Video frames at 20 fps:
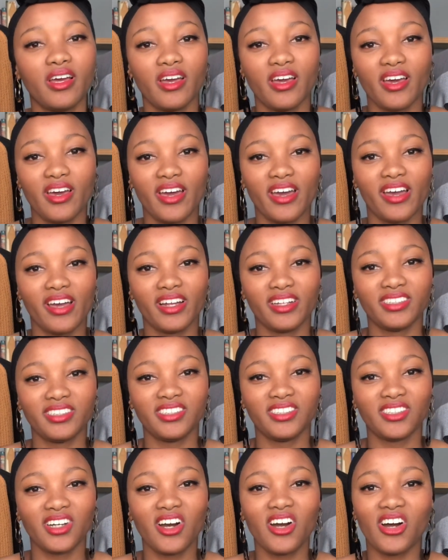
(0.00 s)
And
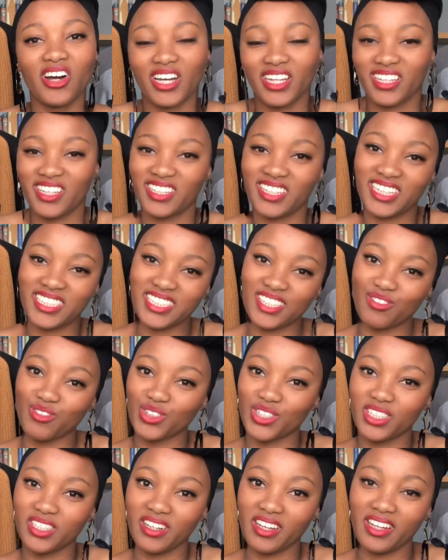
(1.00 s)
yeah, I think that's it for
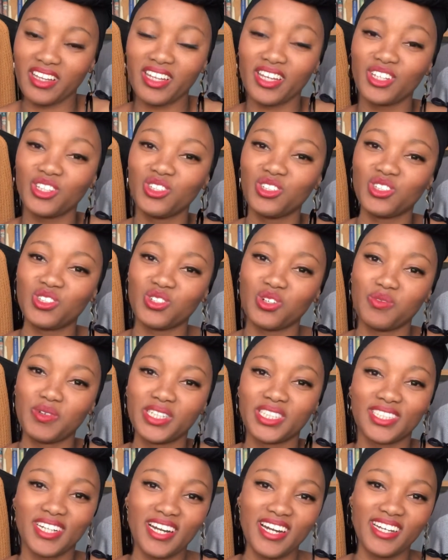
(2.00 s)
today. Thank you so much,
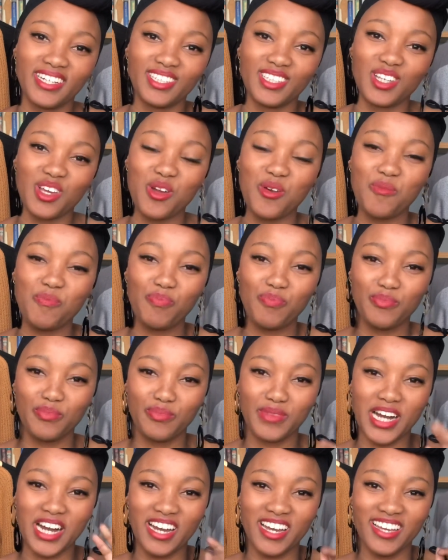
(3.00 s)
guys.
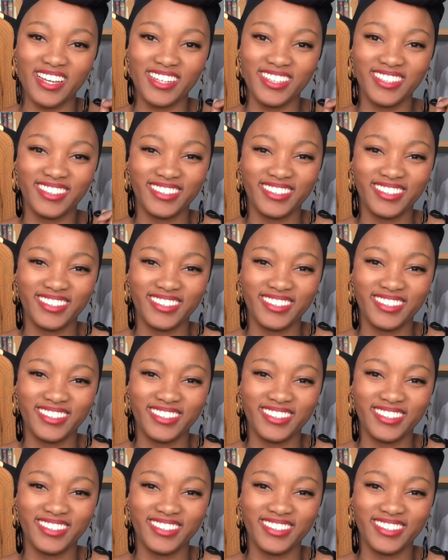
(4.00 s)
Bye.